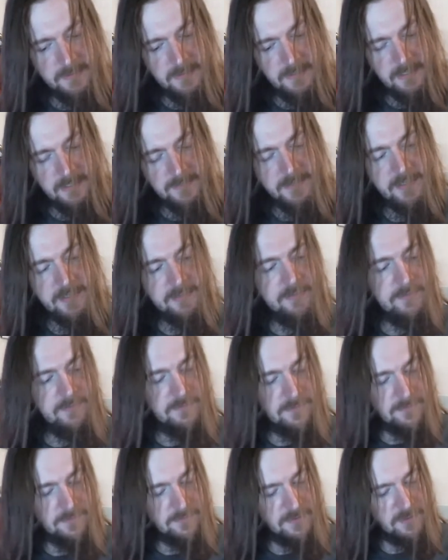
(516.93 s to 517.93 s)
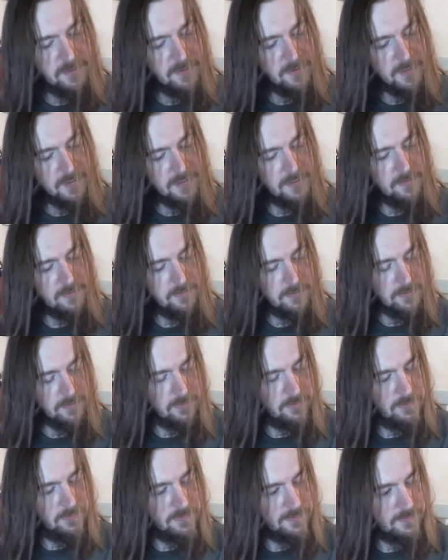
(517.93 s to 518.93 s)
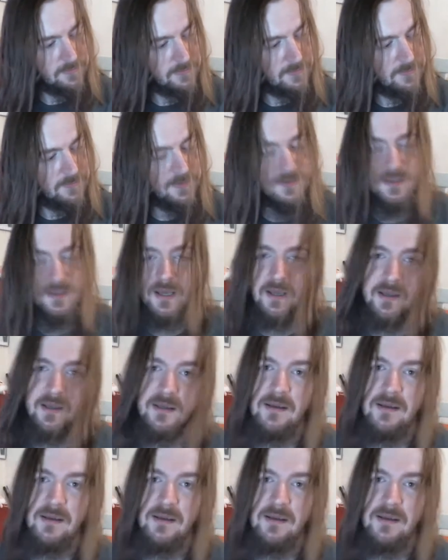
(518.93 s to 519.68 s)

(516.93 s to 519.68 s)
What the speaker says: I think this is still in use today,